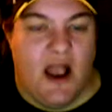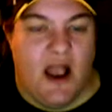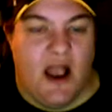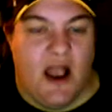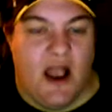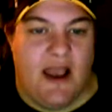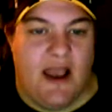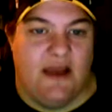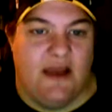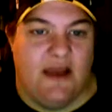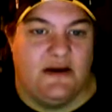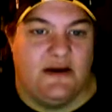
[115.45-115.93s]

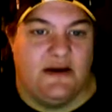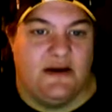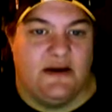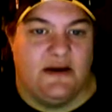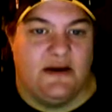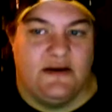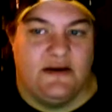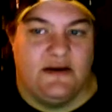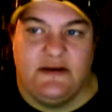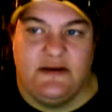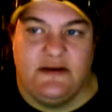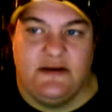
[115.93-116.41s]
And,
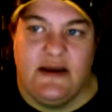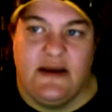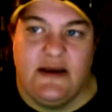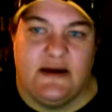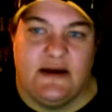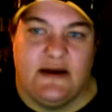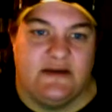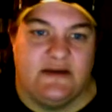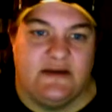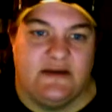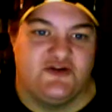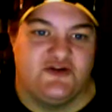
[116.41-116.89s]

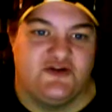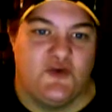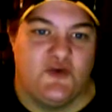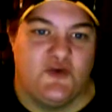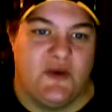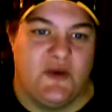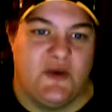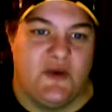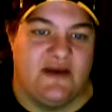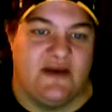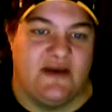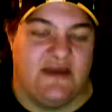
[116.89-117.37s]
yeah, so
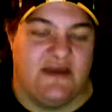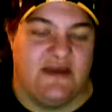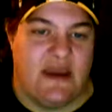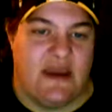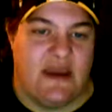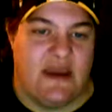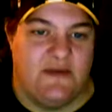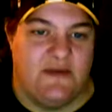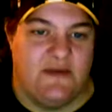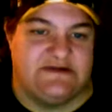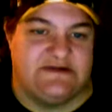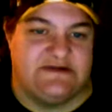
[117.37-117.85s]
we got the
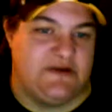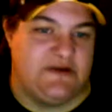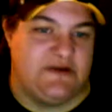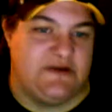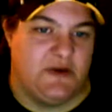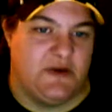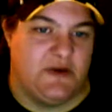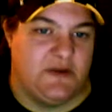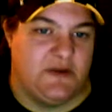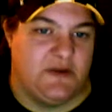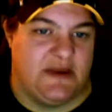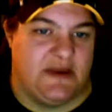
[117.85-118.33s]
game because he
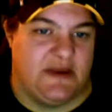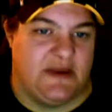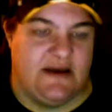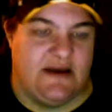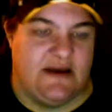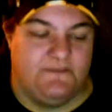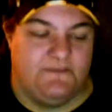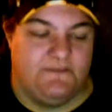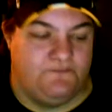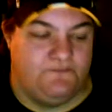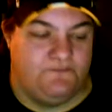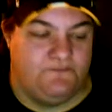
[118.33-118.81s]
wanted to play it.
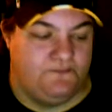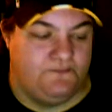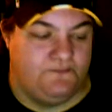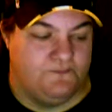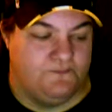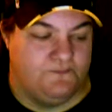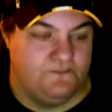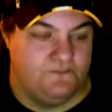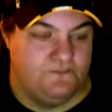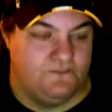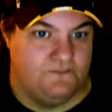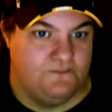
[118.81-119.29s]

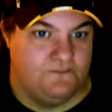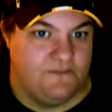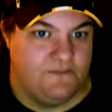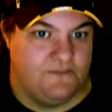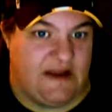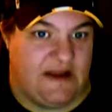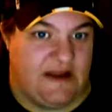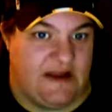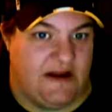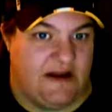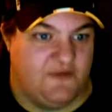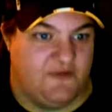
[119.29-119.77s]
And
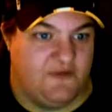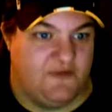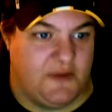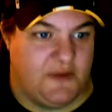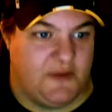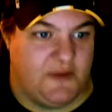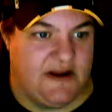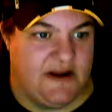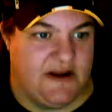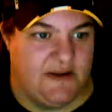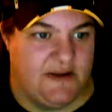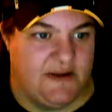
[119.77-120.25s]
then he never played it.